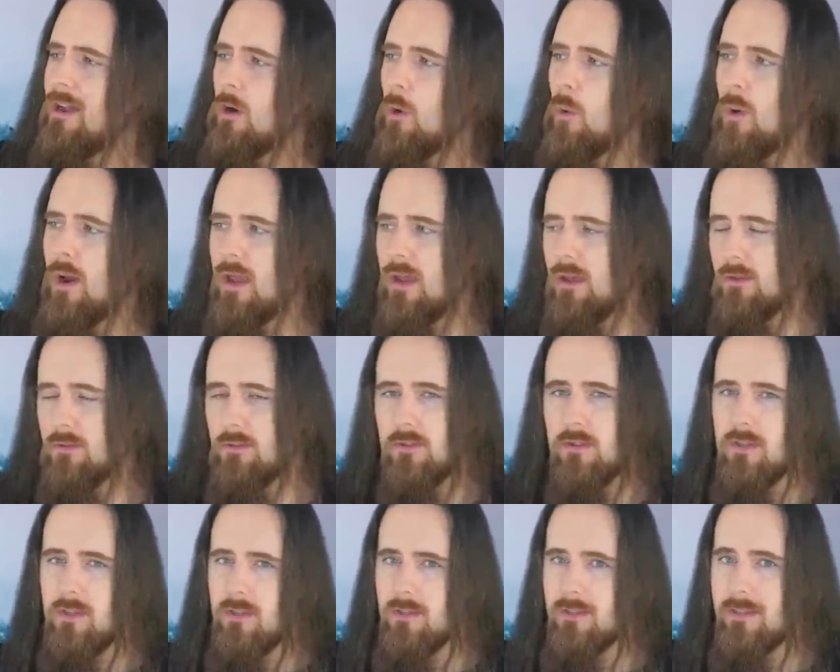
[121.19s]

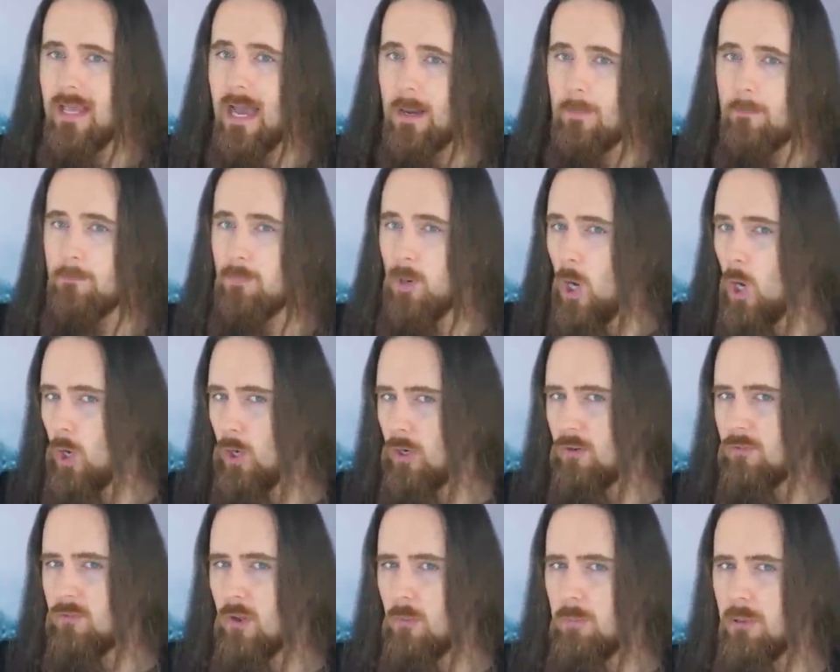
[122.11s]
with that
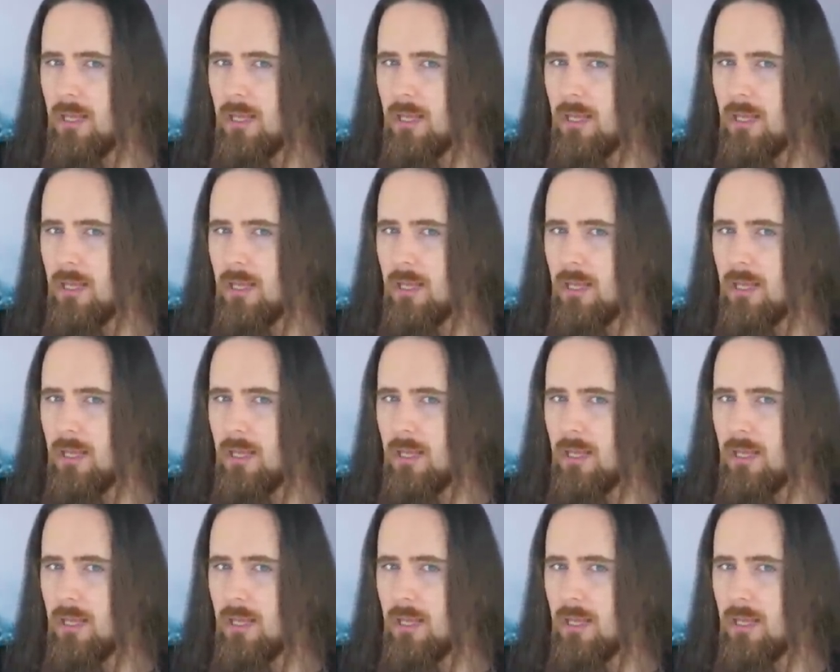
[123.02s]
part of the